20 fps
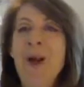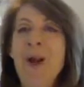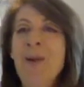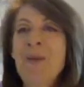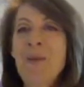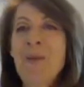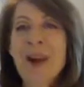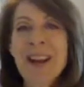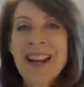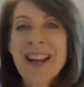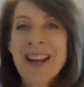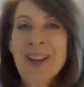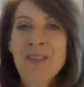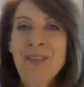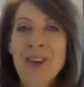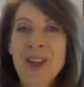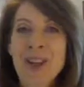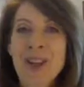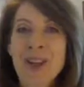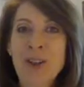What if
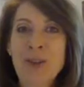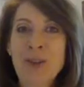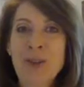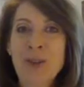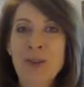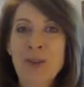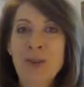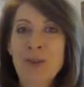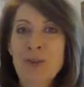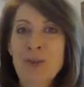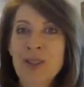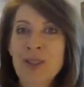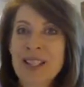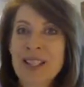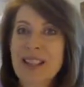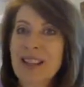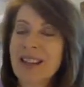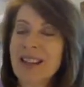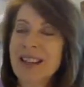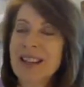you
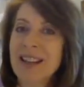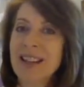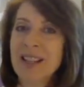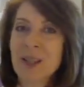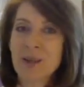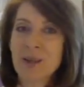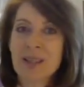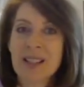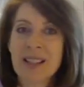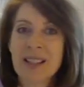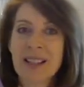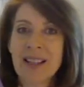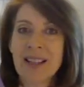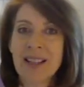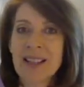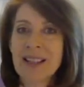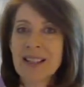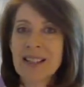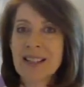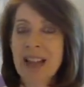did an
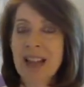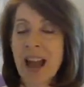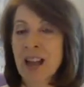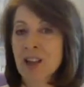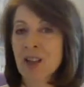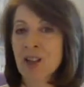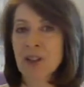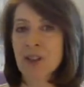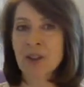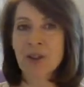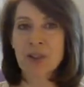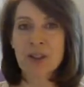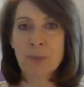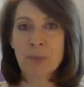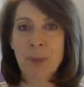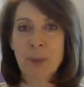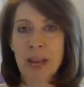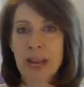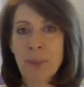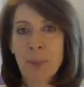interesting textured
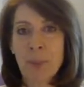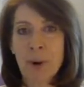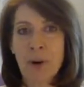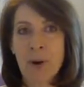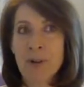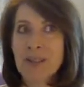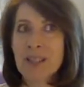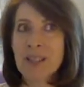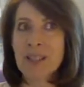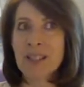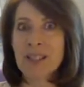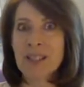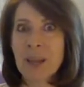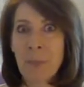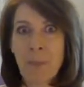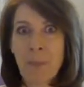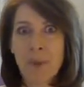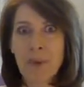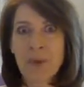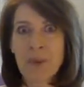paper just up
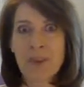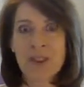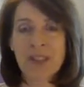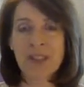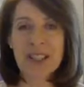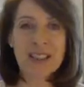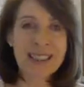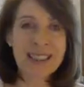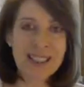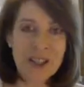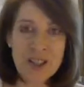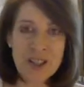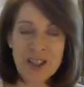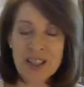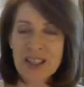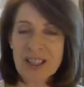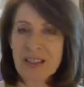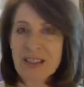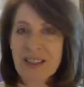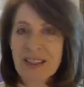on your ceiling,
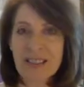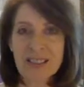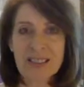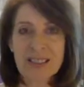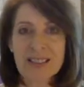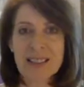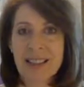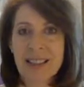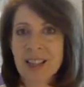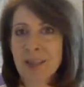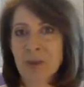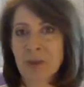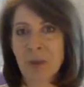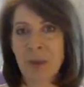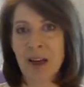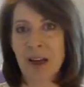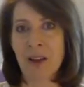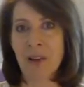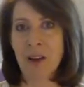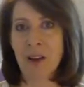just in that little dining room
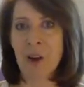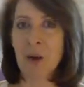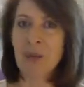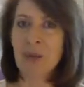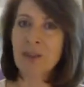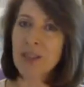alcove,